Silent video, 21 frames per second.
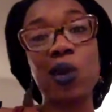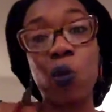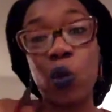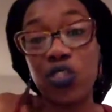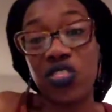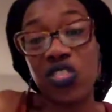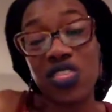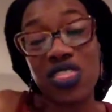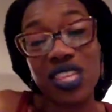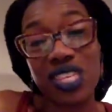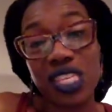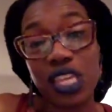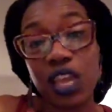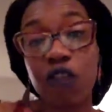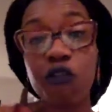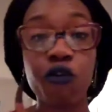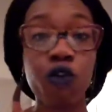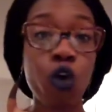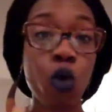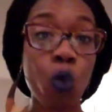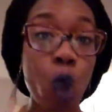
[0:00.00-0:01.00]
within the same
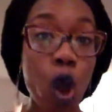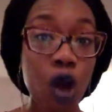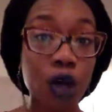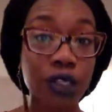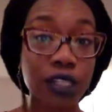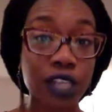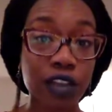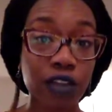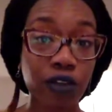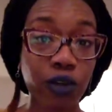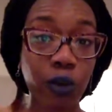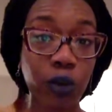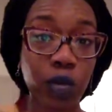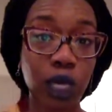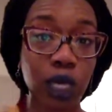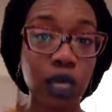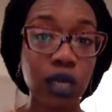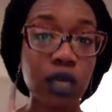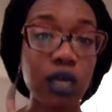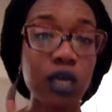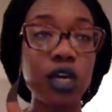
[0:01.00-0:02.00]
four walls every
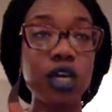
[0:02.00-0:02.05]
week.